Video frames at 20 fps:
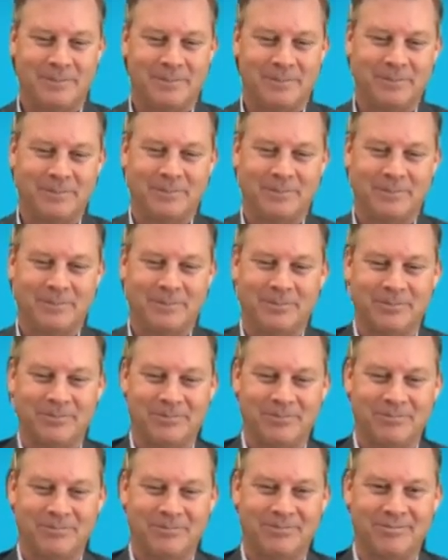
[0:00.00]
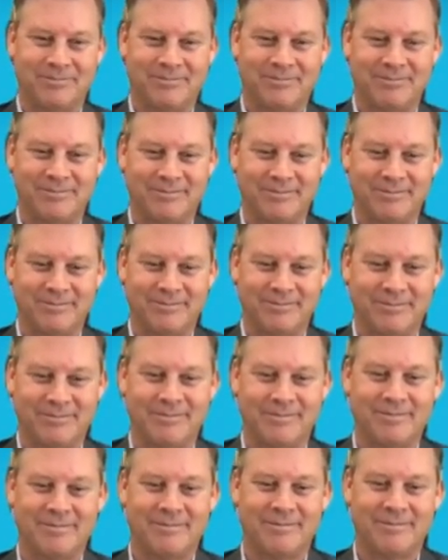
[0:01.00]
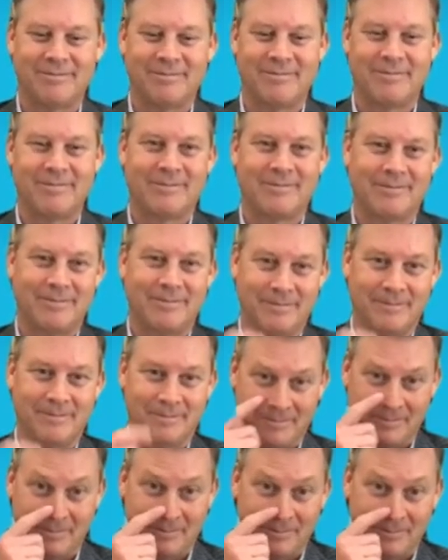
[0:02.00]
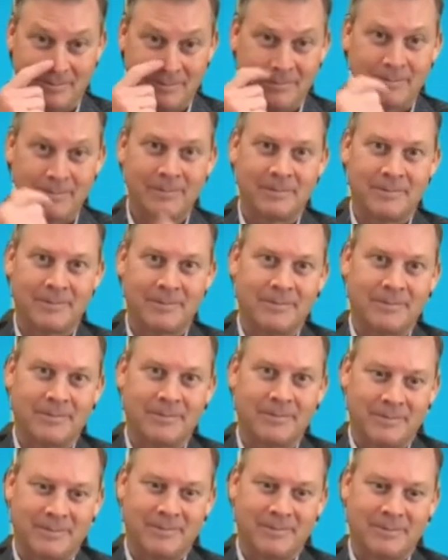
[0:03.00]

This person isn't speaking.